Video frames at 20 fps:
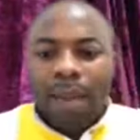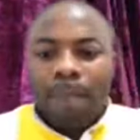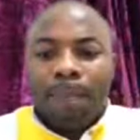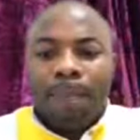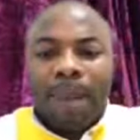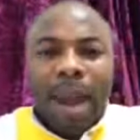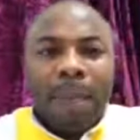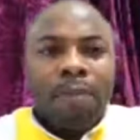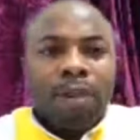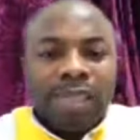
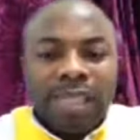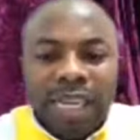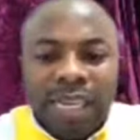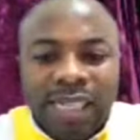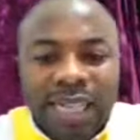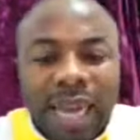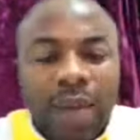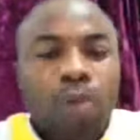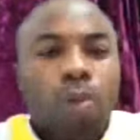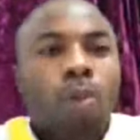Bible says
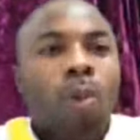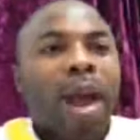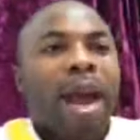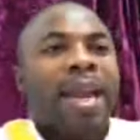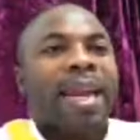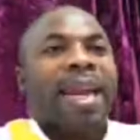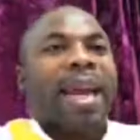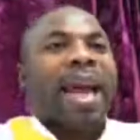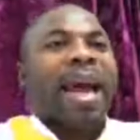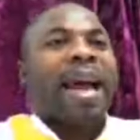that
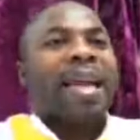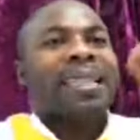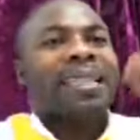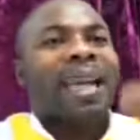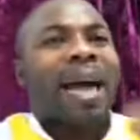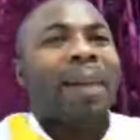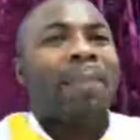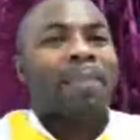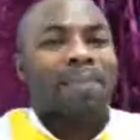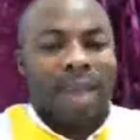when
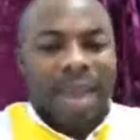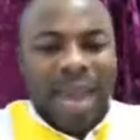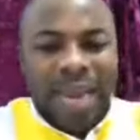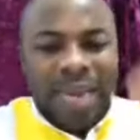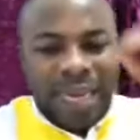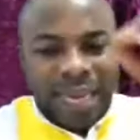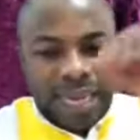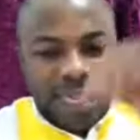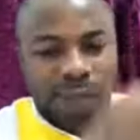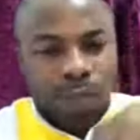Adam and
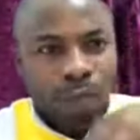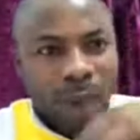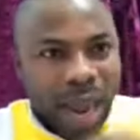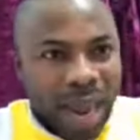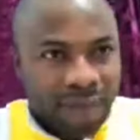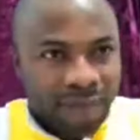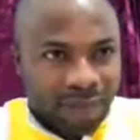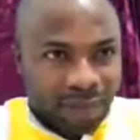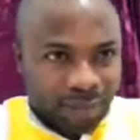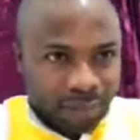his
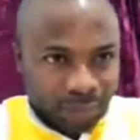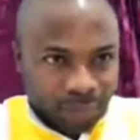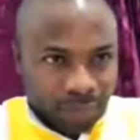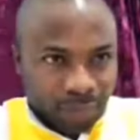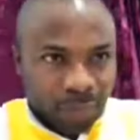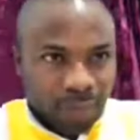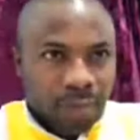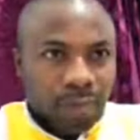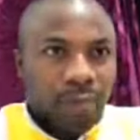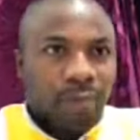wife
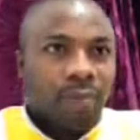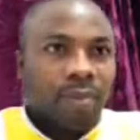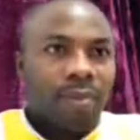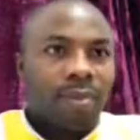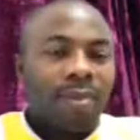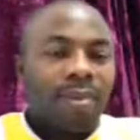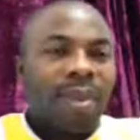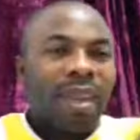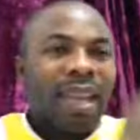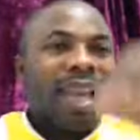
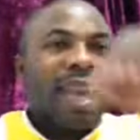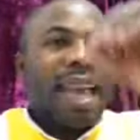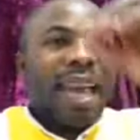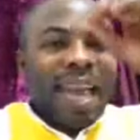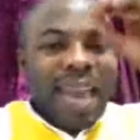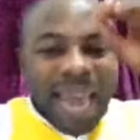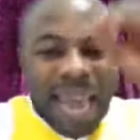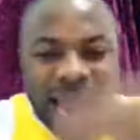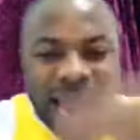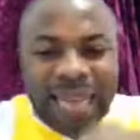
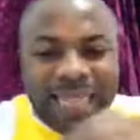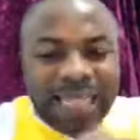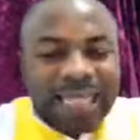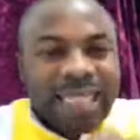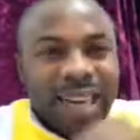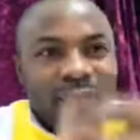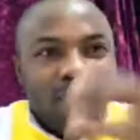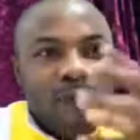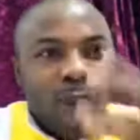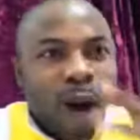heard
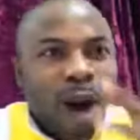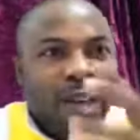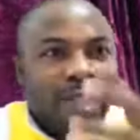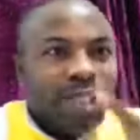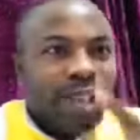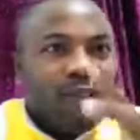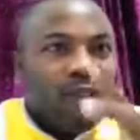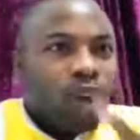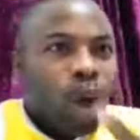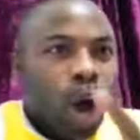the
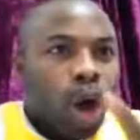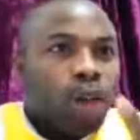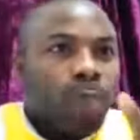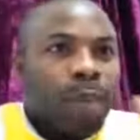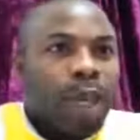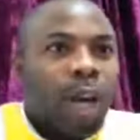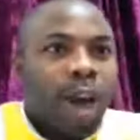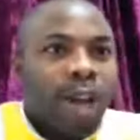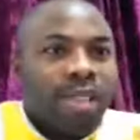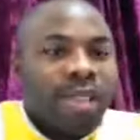voice of God,
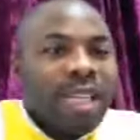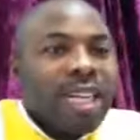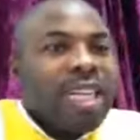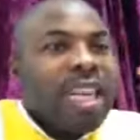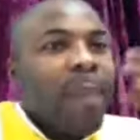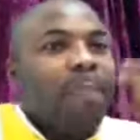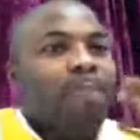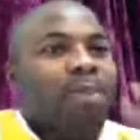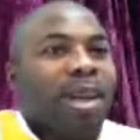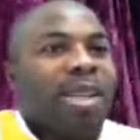because in
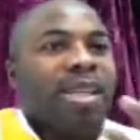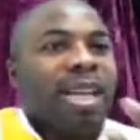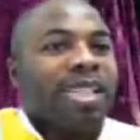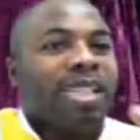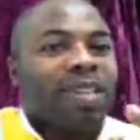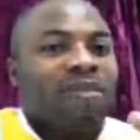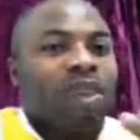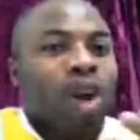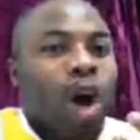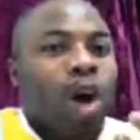the presence
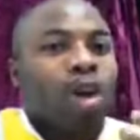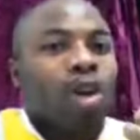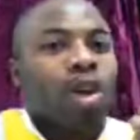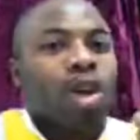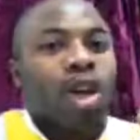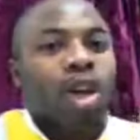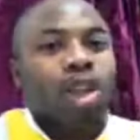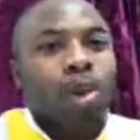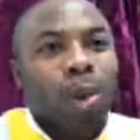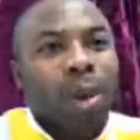of God,
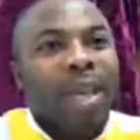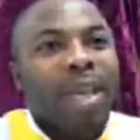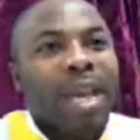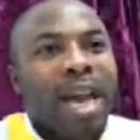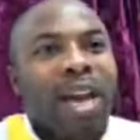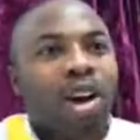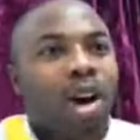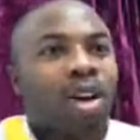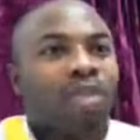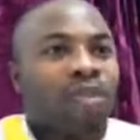you
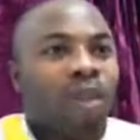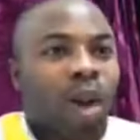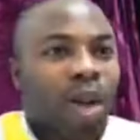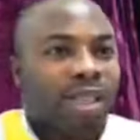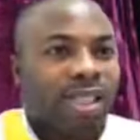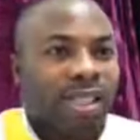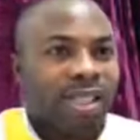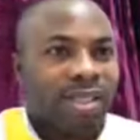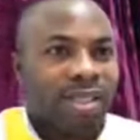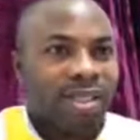hear God voice.